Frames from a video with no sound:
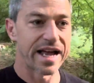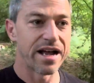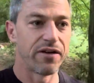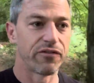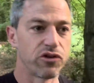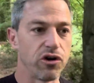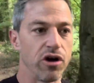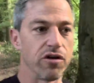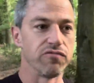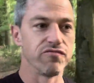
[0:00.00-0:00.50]
I've
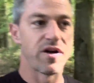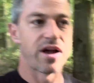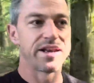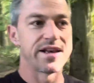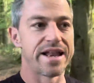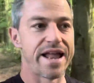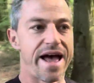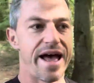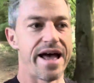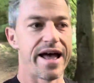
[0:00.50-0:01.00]
got a
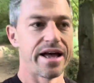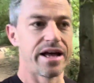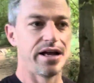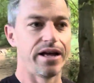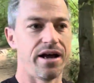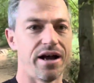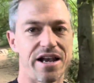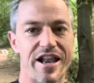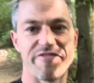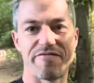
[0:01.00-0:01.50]
run there.
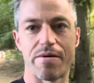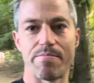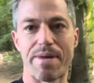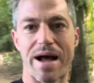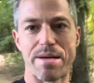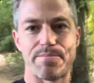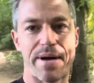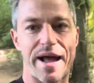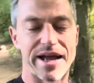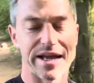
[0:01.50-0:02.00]
I left my
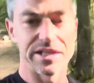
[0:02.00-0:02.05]
backpack at